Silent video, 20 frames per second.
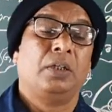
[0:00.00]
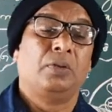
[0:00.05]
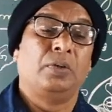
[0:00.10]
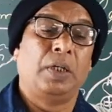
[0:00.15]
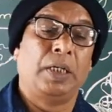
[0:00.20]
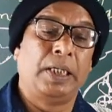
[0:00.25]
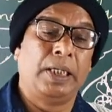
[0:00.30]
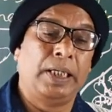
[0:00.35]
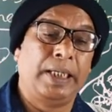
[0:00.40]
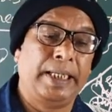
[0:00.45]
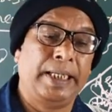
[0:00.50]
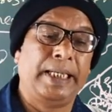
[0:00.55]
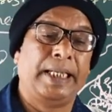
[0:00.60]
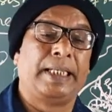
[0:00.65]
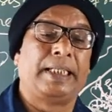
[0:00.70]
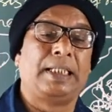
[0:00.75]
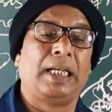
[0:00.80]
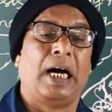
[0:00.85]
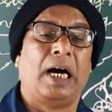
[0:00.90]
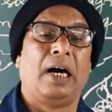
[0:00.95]

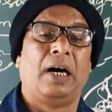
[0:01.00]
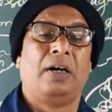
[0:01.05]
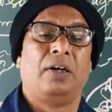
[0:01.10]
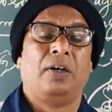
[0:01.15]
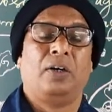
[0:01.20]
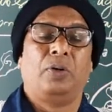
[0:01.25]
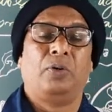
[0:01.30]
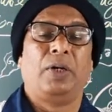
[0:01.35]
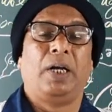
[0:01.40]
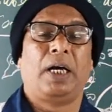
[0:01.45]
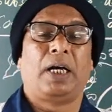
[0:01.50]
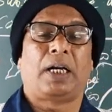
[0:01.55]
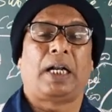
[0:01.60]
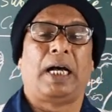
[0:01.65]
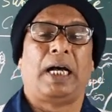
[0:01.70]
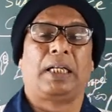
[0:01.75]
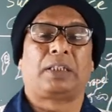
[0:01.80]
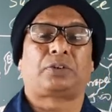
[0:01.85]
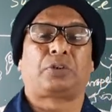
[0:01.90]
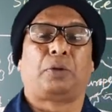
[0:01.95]
area where
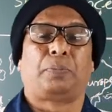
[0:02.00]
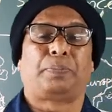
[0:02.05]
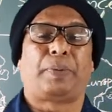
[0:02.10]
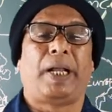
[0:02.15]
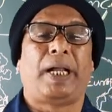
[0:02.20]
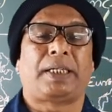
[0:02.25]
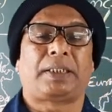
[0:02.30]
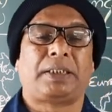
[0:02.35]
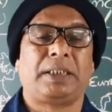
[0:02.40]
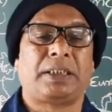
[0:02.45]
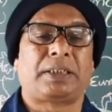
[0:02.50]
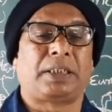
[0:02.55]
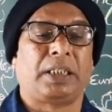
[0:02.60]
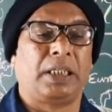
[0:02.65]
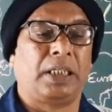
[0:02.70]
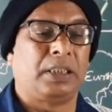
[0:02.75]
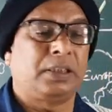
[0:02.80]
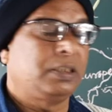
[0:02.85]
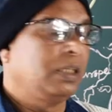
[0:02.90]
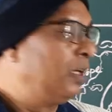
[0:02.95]
also
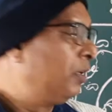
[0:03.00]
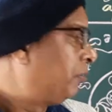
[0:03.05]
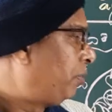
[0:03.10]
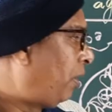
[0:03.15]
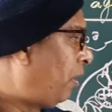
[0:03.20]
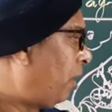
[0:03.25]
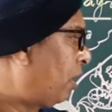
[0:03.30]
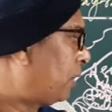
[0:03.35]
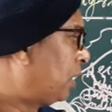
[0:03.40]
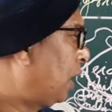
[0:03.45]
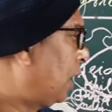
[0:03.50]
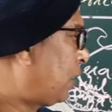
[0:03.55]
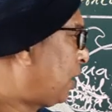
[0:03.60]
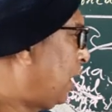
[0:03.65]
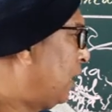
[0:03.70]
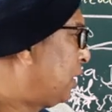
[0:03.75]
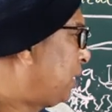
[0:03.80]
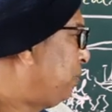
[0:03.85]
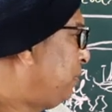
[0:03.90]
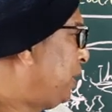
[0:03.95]
practices for the
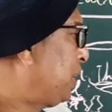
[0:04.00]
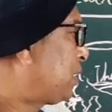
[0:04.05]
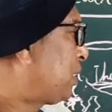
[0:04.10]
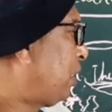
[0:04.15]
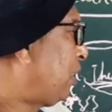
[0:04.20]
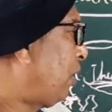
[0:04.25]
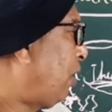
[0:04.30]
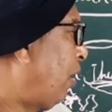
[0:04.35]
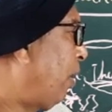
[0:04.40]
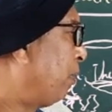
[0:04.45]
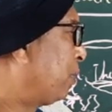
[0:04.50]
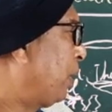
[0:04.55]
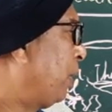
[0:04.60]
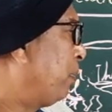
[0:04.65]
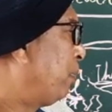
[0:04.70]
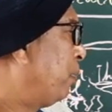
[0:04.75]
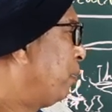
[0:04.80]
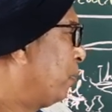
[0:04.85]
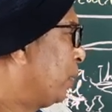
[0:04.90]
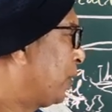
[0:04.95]
cultivation of the
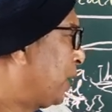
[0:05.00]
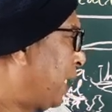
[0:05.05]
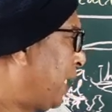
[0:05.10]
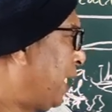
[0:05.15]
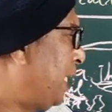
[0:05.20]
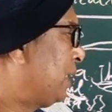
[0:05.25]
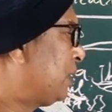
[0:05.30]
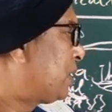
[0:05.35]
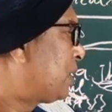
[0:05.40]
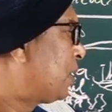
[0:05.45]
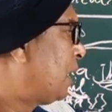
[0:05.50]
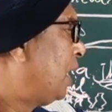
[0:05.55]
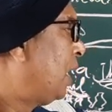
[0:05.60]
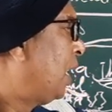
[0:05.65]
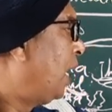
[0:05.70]
food grains